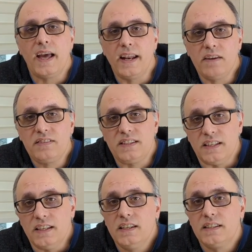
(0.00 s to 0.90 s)

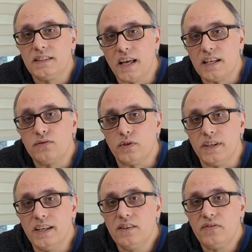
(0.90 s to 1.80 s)
NFC stands for
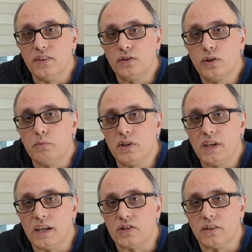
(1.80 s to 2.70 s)
Near Field
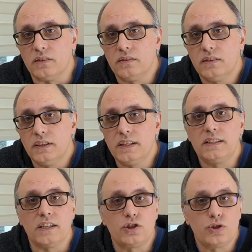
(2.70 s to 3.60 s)
Communication.
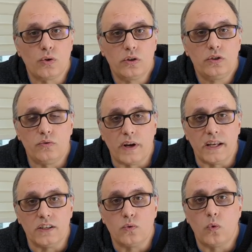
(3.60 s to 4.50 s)
It's a
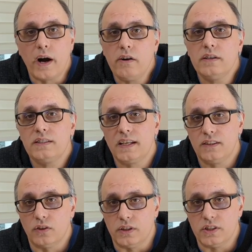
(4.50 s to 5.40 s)
short-range wireless
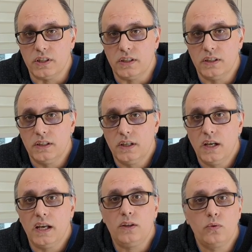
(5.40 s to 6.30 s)
technology.
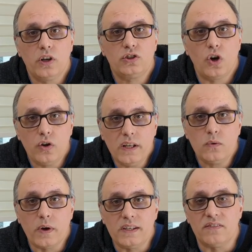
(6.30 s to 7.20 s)
It works
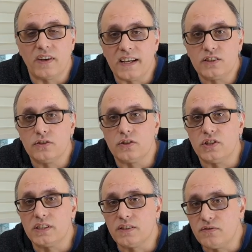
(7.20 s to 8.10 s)
only when devices are
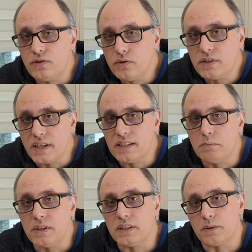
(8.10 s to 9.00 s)
just a few
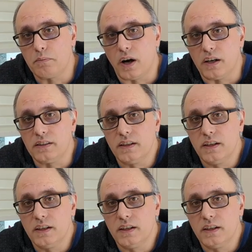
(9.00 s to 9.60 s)
centimeters apart.